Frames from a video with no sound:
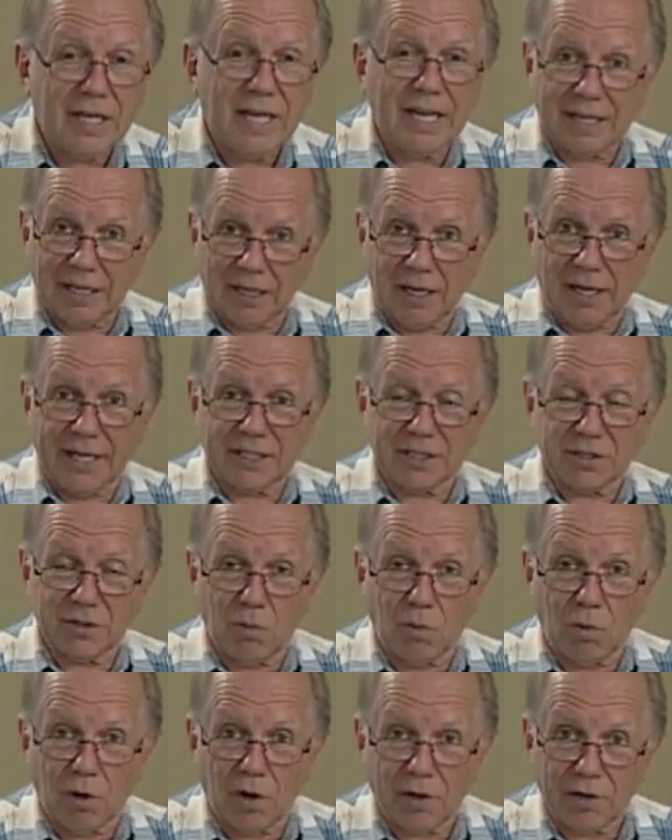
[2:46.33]
and a glass of
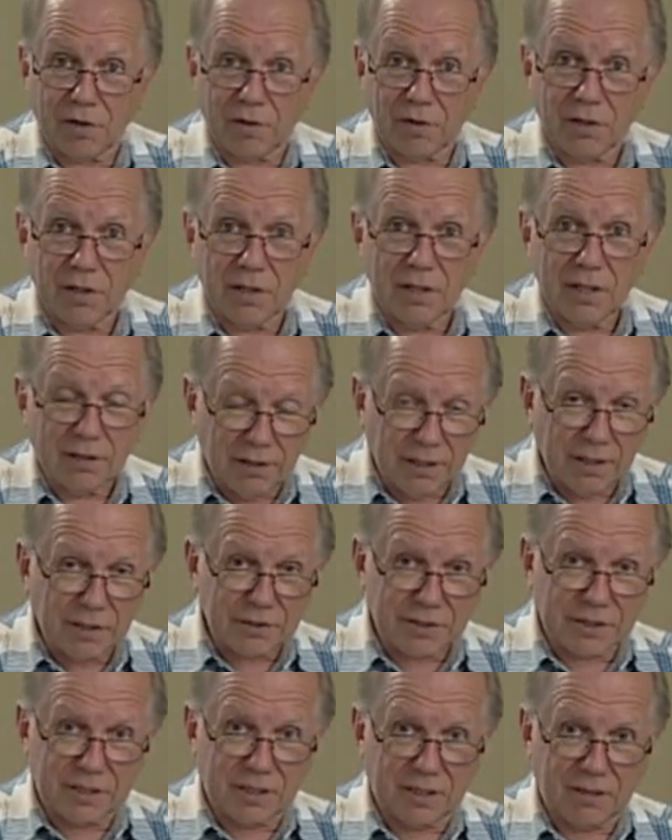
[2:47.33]
water,
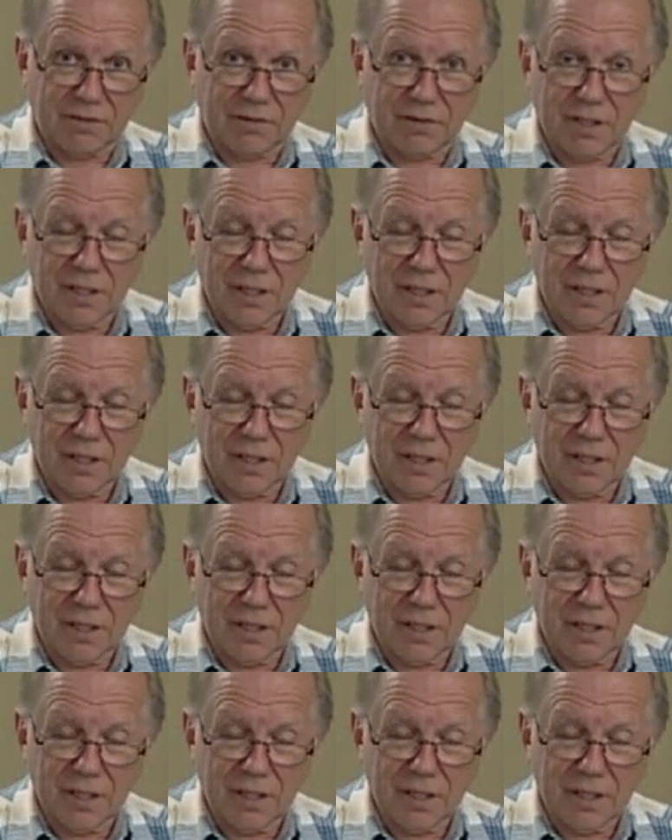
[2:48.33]
little stuff,